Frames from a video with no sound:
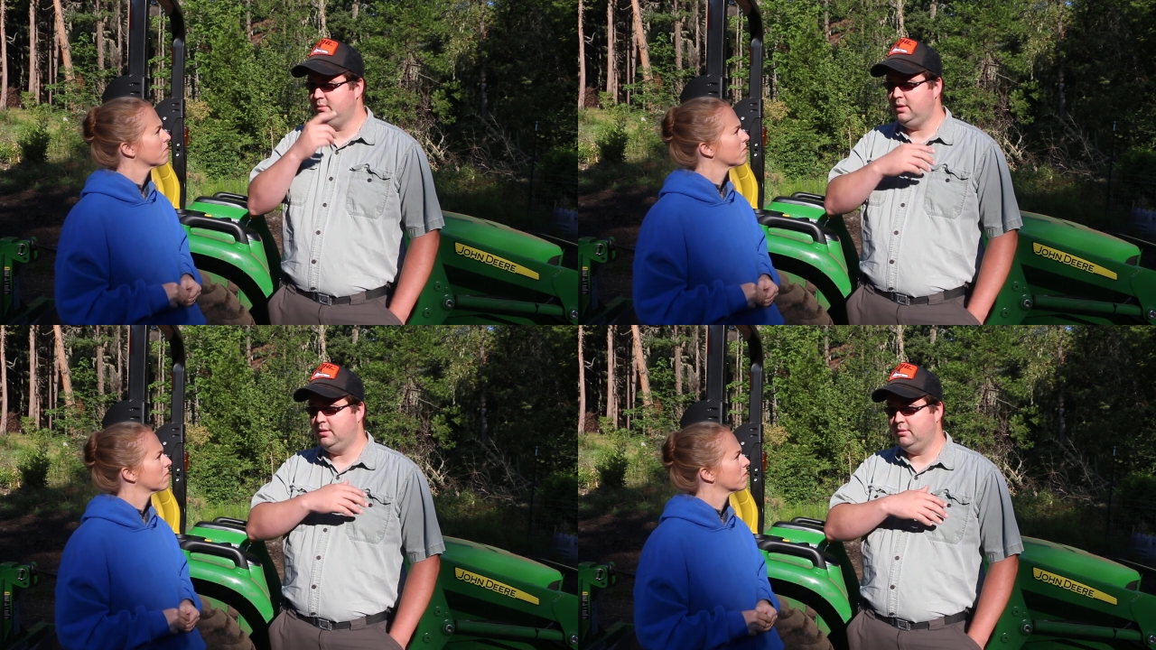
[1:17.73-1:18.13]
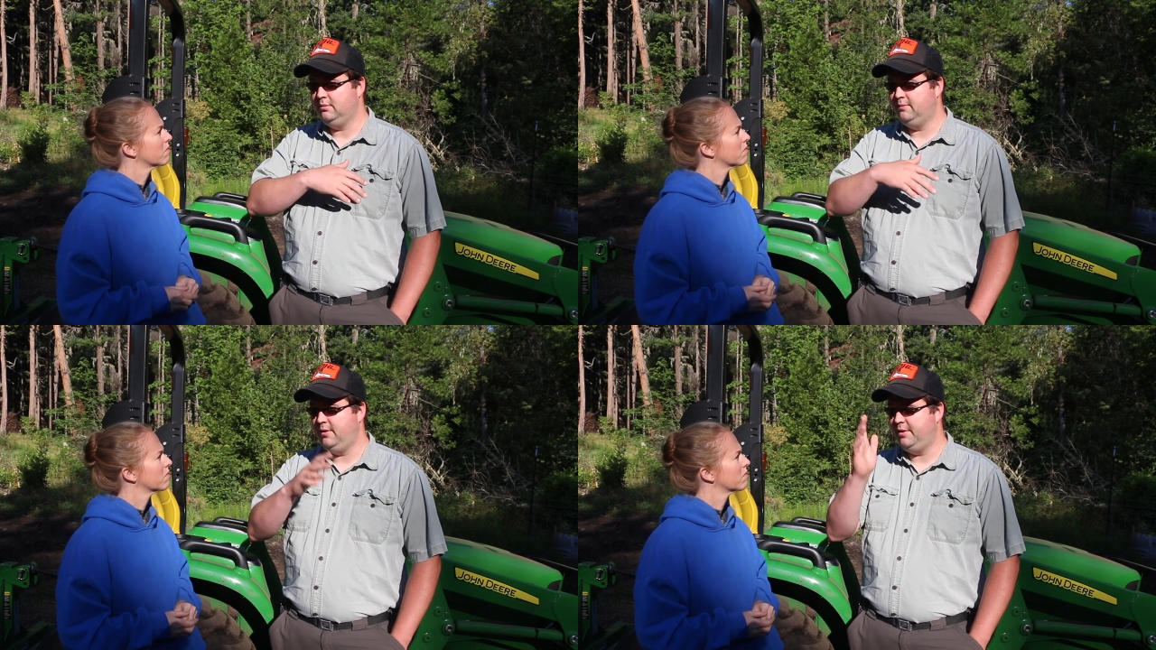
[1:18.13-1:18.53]
Speaker 1: you know,
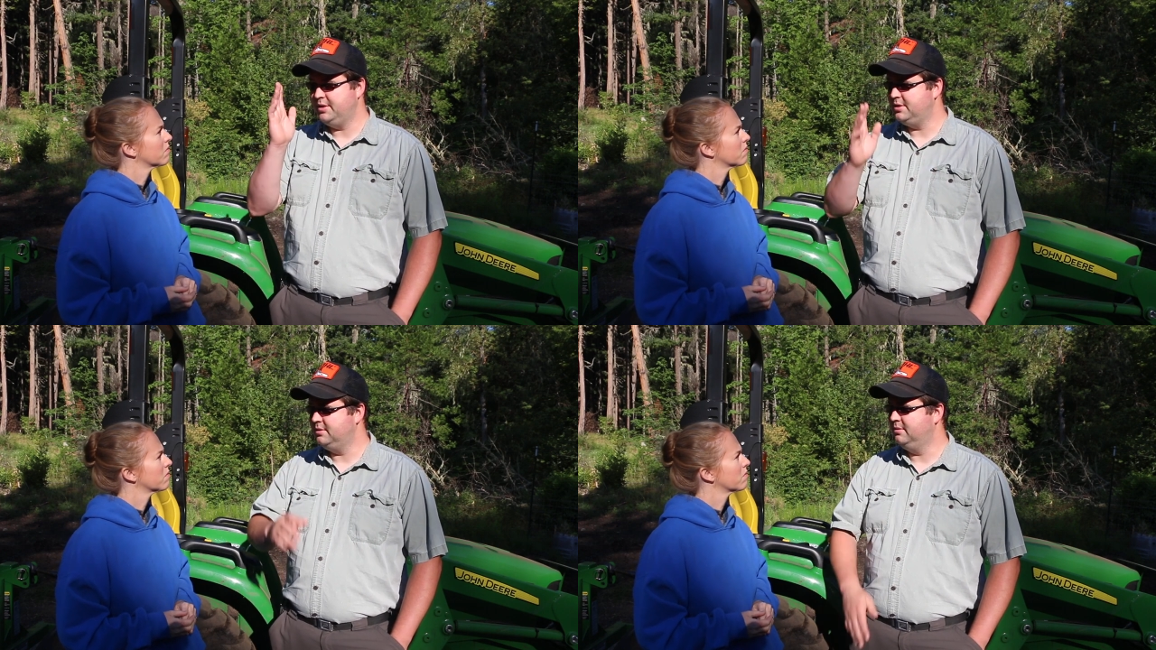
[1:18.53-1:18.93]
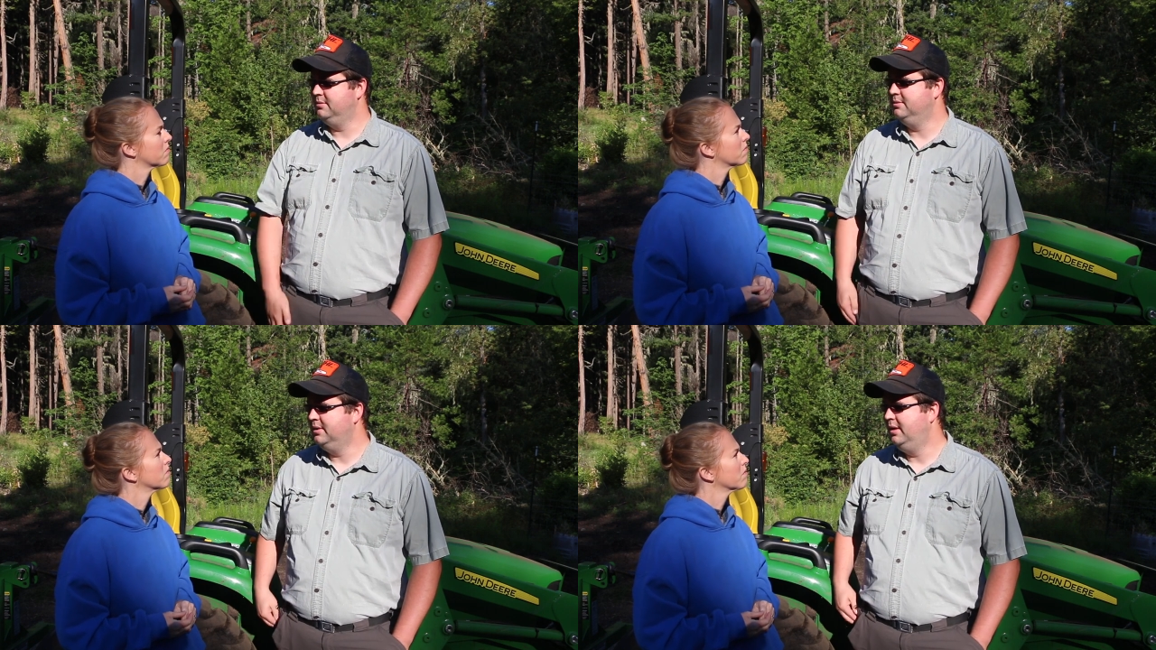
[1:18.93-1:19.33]
various
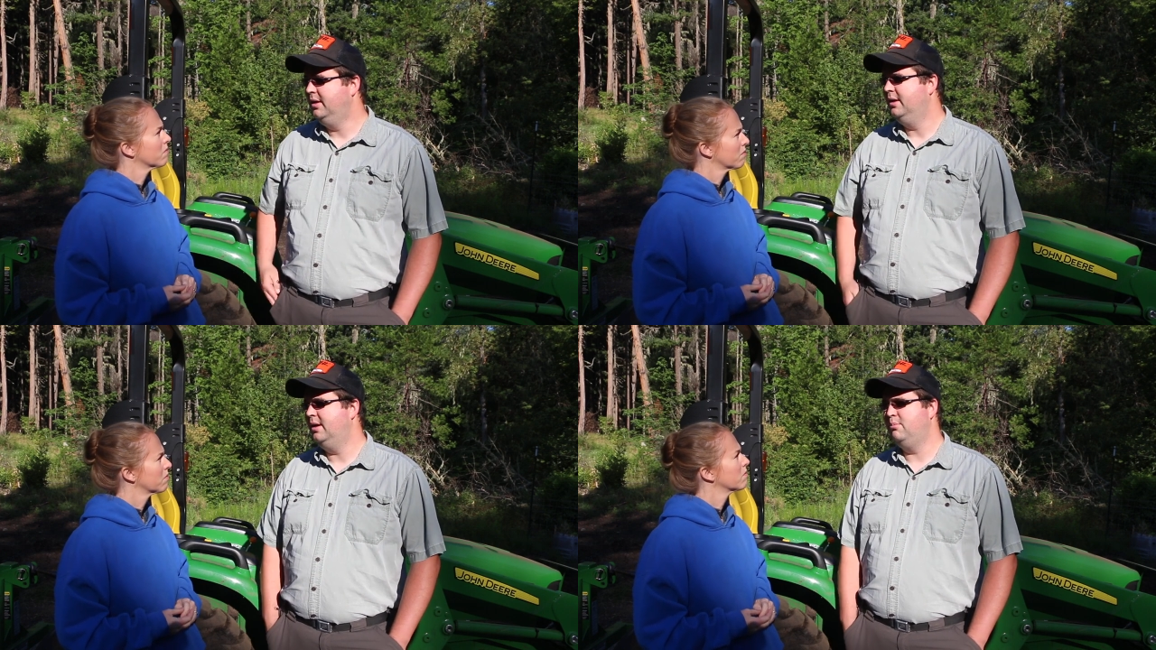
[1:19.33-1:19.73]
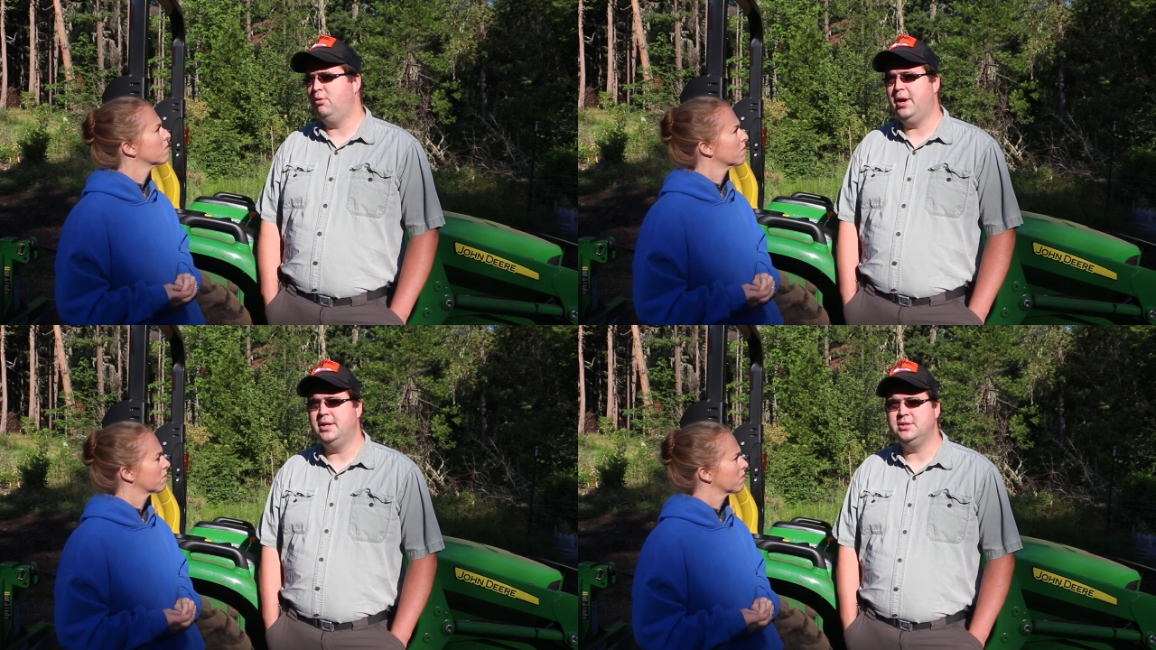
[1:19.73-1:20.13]

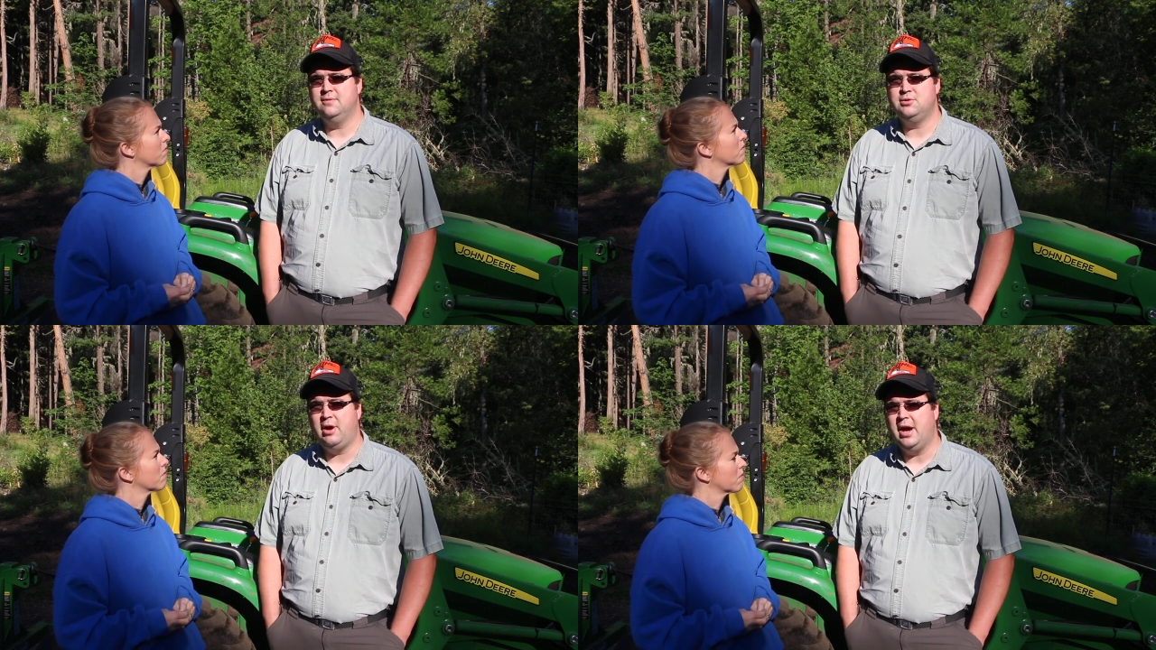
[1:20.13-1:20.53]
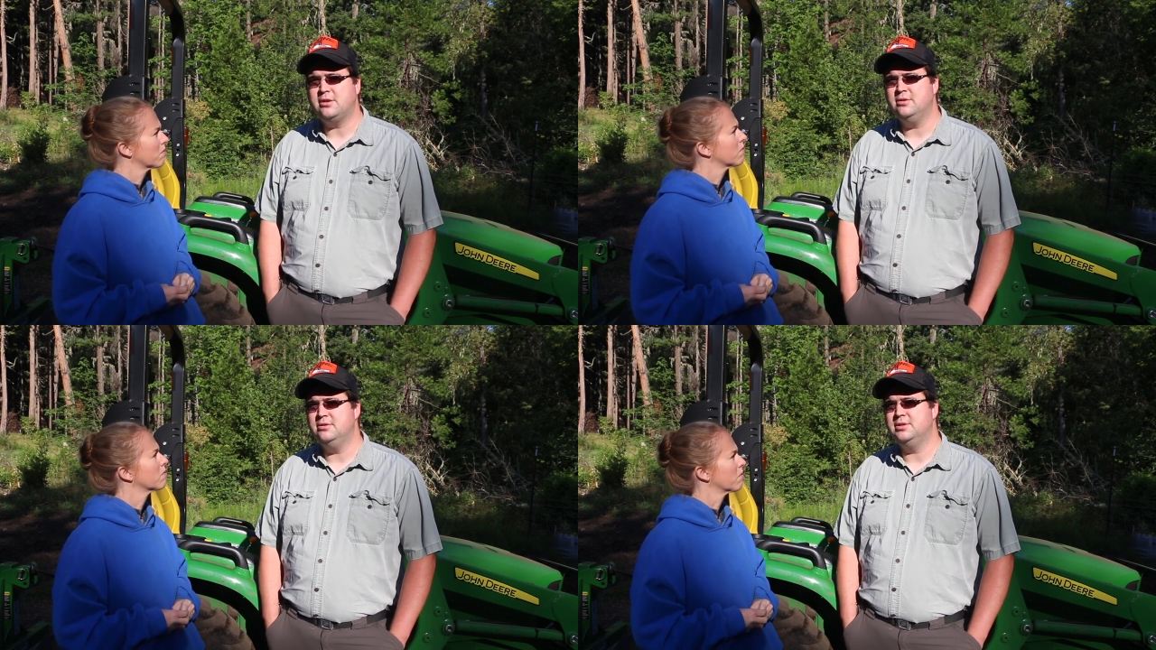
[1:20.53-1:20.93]
brands of
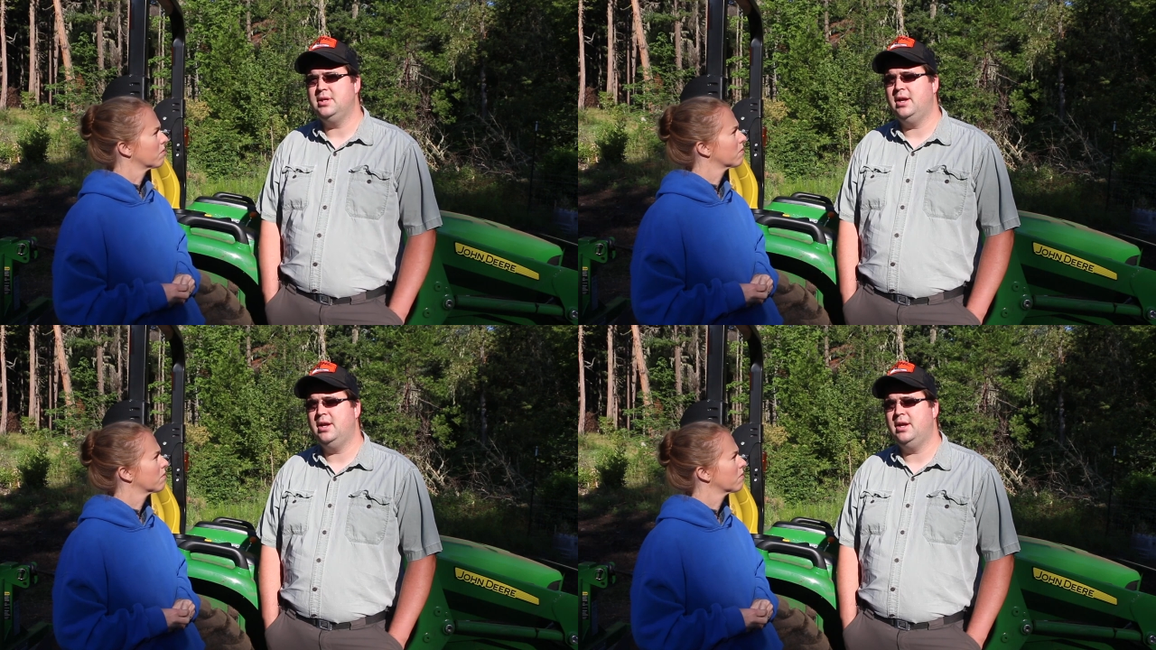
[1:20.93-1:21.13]
tractors,